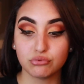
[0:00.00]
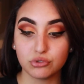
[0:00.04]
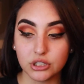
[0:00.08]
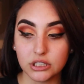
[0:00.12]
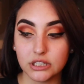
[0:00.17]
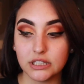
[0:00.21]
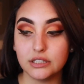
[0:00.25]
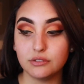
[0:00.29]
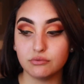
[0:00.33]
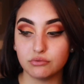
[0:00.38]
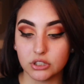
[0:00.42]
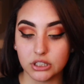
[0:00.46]

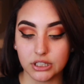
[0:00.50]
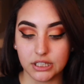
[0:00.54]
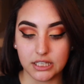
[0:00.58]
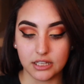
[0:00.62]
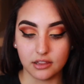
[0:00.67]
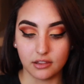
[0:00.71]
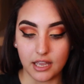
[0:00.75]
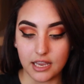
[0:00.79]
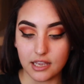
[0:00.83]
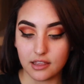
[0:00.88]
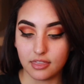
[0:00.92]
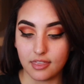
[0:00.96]
really
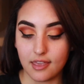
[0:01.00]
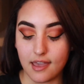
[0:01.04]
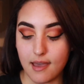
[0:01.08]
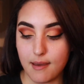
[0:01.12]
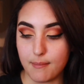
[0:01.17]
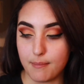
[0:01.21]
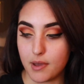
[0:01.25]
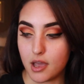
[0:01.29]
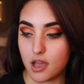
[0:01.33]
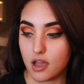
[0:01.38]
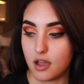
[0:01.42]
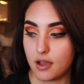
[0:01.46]
like
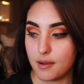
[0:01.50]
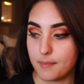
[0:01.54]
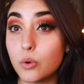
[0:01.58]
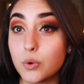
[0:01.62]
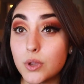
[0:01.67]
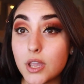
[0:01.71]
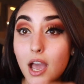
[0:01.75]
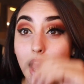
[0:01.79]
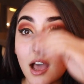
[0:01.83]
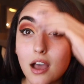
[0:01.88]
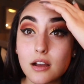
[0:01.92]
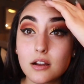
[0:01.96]
them. Oh
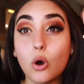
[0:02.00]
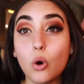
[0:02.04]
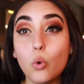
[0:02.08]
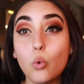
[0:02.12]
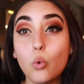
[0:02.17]
yeah.